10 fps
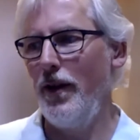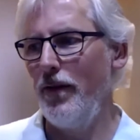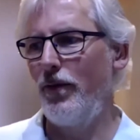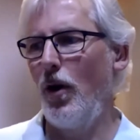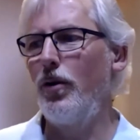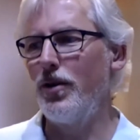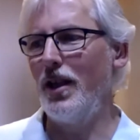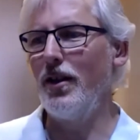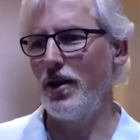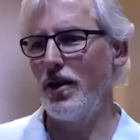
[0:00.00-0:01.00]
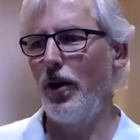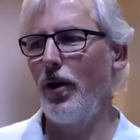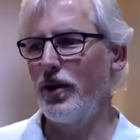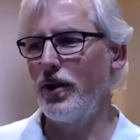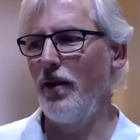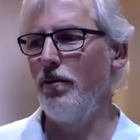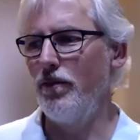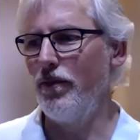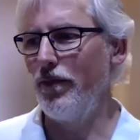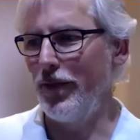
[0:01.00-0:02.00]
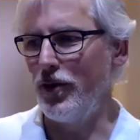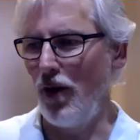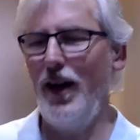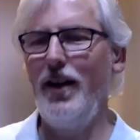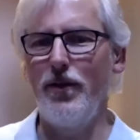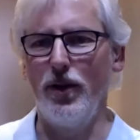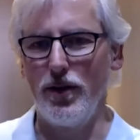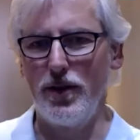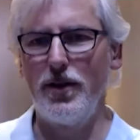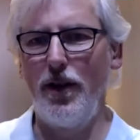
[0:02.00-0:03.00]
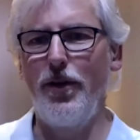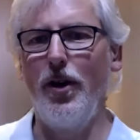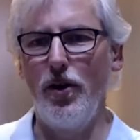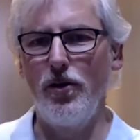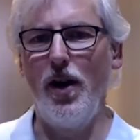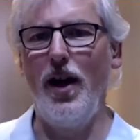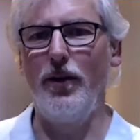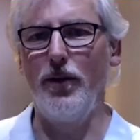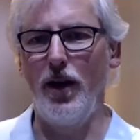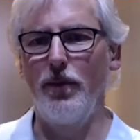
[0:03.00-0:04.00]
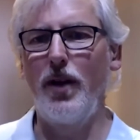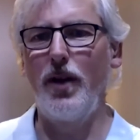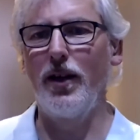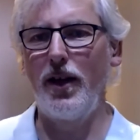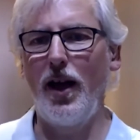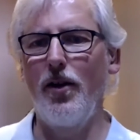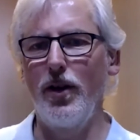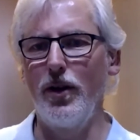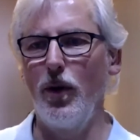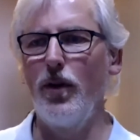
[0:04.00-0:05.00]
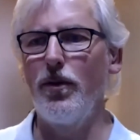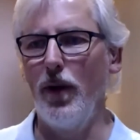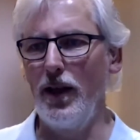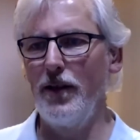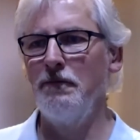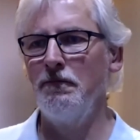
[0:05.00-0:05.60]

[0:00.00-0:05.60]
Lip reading: focusing on some of those kind of drivers that are around that I'm kind of carrying with me